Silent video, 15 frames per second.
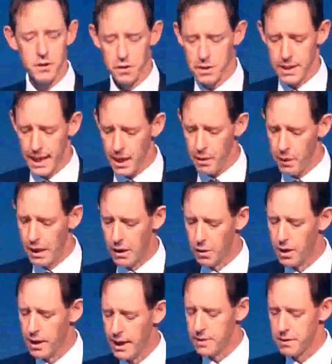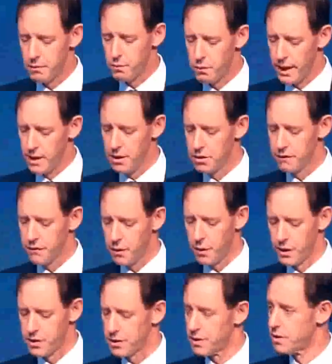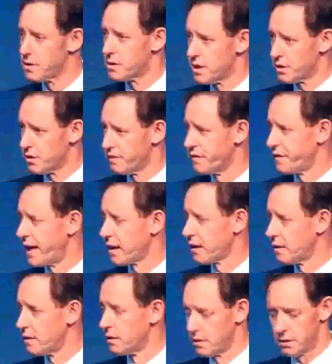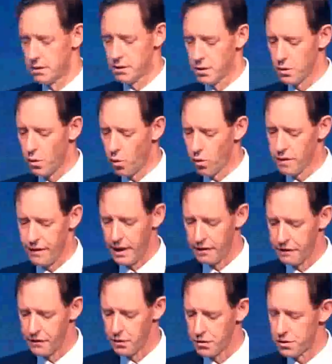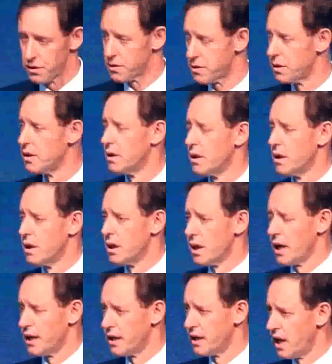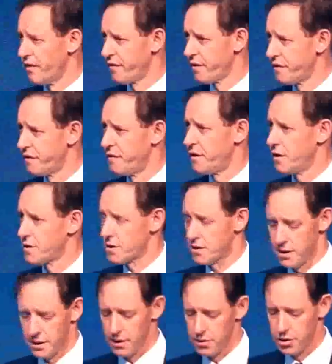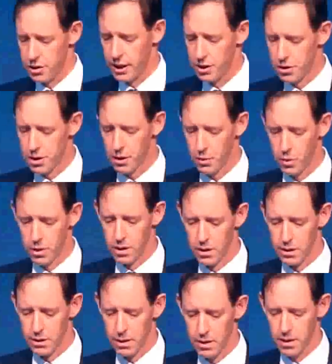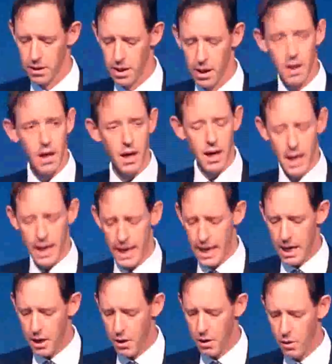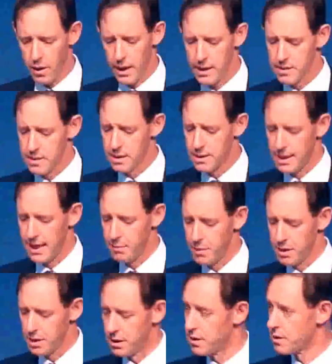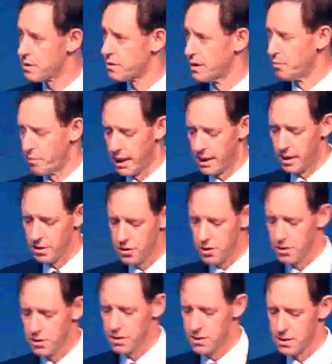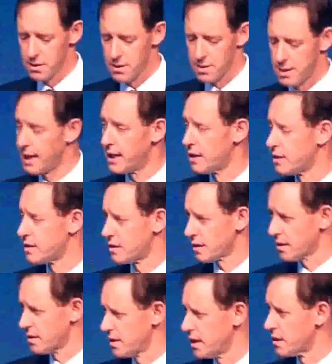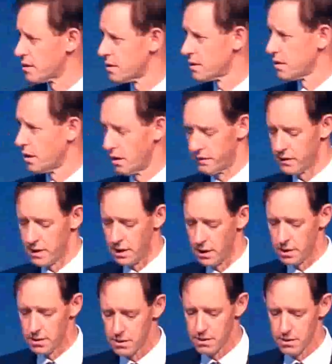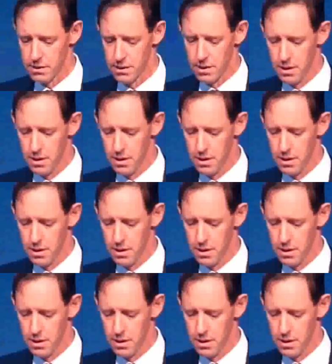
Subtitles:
Today we look at a range of questions that are vital to all of our futures in an ever faster changing world. How has the diamond industry managed to sustain its success over the years?